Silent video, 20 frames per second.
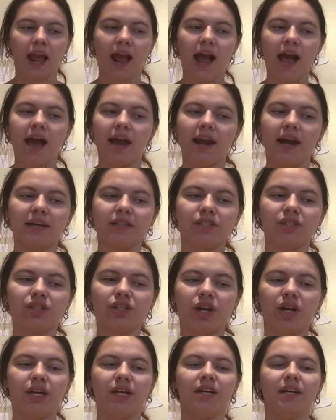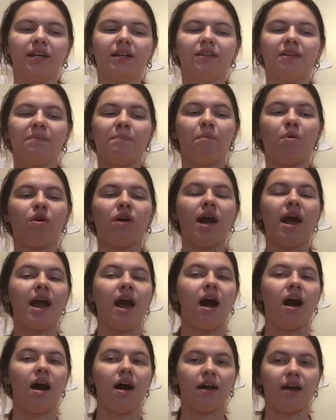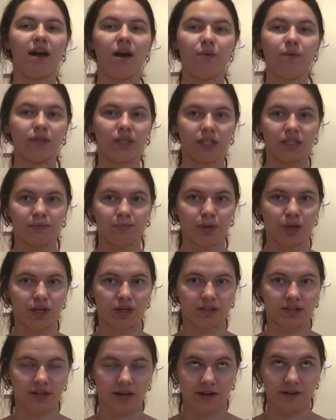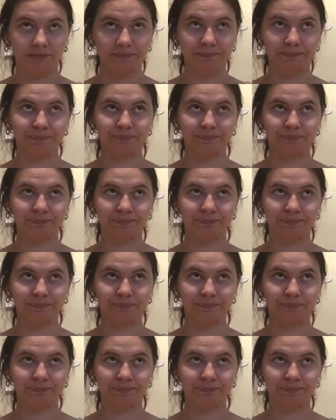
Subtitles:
And I started, the more I hung out with this person,